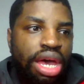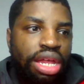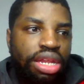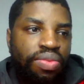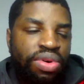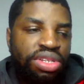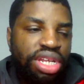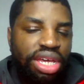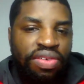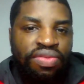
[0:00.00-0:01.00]
it was an
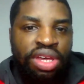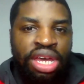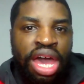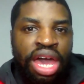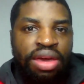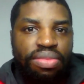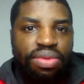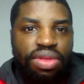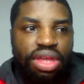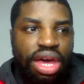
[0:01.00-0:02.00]
evening game,
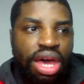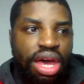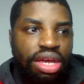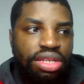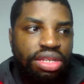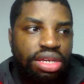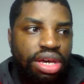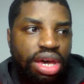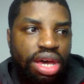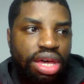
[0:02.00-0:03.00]
and
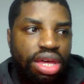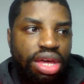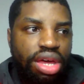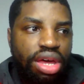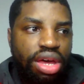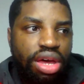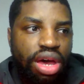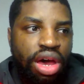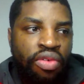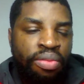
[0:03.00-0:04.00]
I
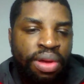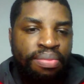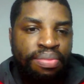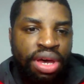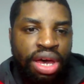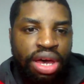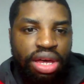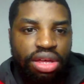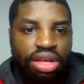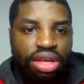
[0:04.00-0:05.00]
remember,
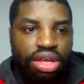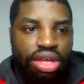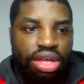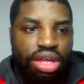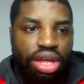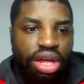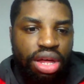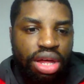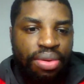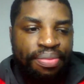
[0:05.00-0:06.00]

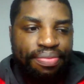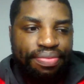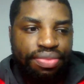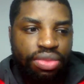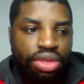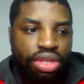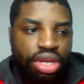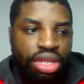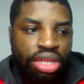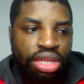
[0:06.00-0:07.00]
I
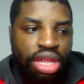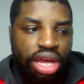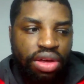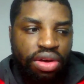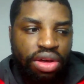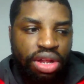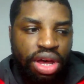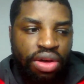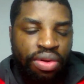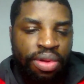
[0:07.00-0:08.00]

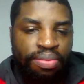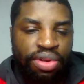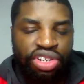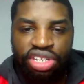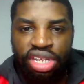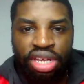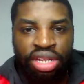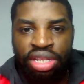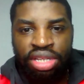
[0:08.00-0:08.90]
remember just seeing the